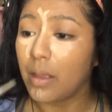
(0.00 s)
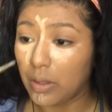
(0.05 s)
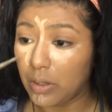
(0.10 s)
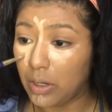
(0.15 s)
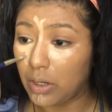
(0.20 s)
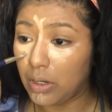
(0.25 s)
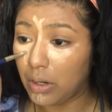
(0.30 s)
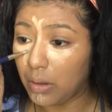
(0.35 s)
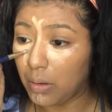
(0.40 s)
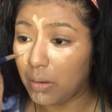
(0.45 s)

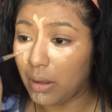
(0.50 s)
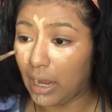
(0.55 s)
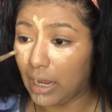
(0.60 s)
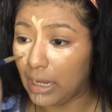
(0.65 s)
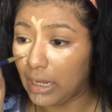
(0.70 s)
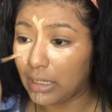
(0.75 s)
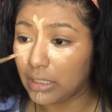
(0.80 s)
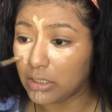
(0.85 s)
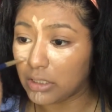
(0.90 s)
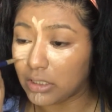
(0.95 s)
You know,
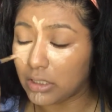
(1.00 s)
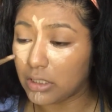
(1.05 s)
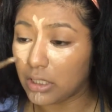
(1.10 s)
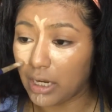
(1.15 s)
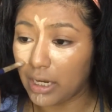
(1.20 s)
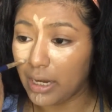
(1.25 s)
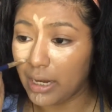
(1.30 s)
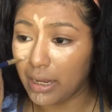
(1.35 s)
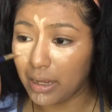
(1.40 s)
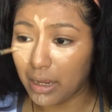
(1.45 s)
I
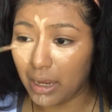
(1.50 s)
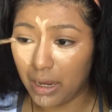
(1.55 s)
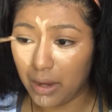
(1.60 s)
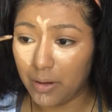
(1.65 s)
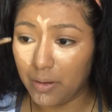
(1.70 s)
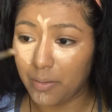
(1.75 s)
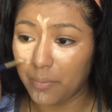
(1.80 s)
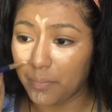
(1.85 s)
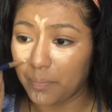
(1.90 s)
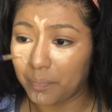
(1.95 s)
started
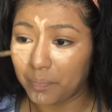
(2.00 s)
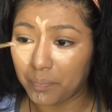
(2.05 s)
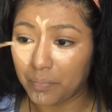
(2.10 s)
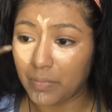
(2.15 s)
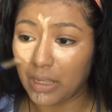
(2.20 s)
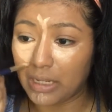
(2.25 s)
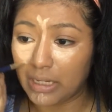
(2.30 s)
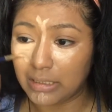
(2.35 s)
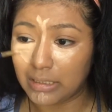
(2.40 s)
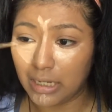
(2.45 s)

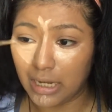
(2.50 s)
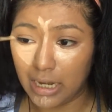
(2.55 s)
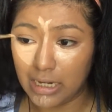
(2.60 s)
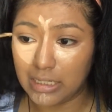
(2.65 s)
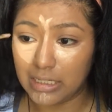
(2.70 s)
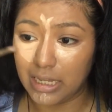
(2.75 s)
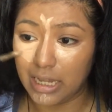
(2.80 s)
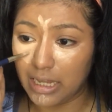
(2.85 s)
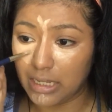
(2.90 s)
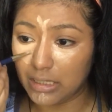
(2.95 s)

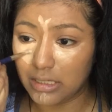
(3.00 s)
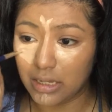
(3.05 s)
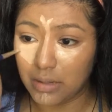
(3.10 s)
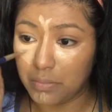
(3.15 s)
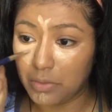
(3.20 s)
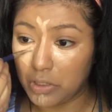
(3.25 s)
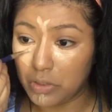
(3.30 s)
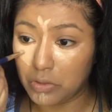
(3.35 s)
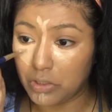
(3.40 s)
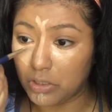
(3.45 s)
seeing
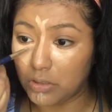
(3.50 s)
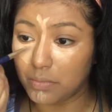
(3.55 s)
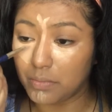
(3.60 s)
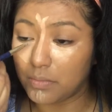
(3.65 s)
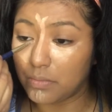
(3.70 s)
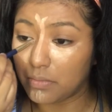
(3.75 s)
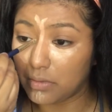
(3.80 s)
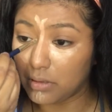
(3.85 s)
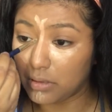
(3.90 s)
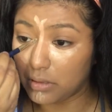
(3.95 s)
some YouTube
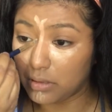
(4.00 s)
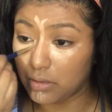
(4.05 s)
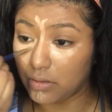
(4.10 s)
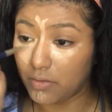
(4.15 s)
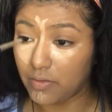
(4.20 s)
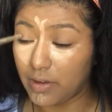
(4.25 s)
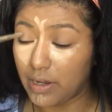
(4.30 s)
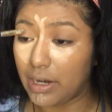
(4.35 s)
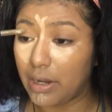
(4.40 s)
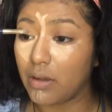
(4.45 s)

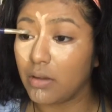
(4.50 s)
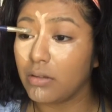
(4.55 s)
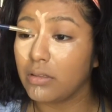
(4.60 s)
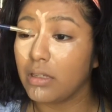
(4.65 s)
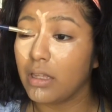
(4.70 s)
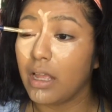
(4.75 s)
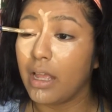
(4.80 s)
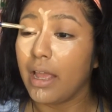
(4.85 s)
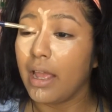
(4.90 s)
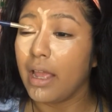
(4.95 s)
videos,
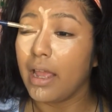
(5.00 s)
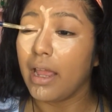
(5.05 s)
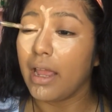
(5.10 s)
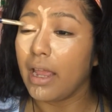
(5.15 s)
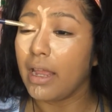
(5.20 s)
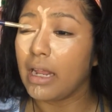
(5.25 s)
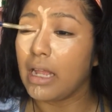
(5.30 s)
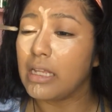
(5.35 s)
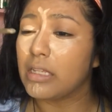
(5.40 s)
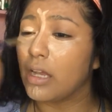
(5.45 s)

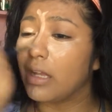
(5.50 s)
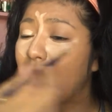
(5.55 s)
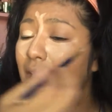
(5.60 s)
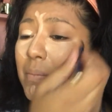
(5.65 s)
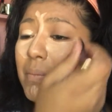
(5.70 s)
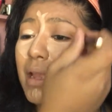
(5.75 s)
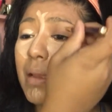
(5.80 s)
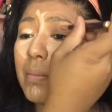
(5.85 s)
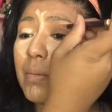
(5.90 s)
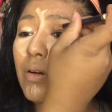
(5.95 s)
and I saw
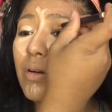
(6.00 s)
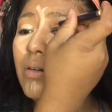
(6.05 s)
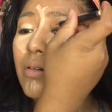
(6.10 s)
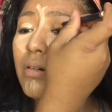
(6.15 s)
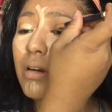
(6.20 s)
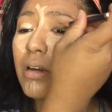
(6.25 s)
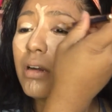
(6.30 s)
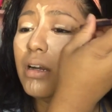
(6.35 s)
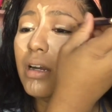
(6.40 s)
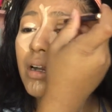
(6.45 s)
that
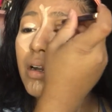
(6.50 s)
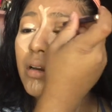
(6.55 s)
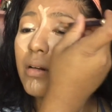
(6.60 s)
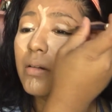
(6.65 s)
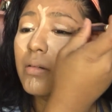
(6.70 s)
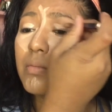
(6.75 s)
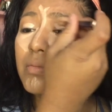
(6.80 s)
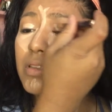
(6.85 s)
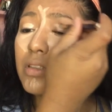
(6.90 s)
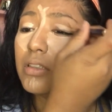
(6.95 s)
people
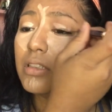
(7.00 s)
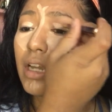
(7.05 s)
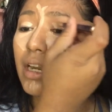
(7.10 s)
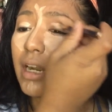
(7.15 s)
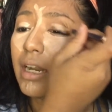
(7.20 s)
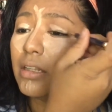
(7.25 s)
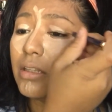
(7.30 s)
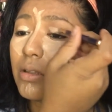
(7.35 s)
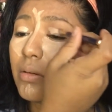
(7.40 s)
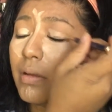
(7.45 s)

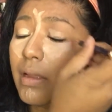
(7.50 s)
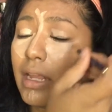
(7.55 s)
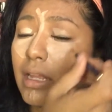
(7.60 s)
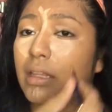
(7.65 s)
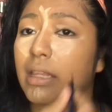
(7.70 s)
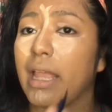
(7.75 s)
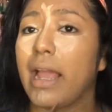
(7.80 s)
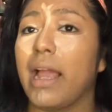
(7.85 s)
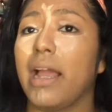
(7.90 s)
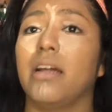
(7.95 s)
started doing
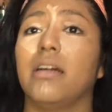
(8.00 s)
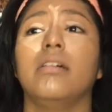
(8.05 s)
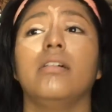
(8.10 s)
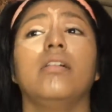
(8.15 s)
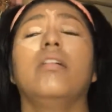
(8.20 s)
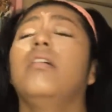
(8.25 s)
that,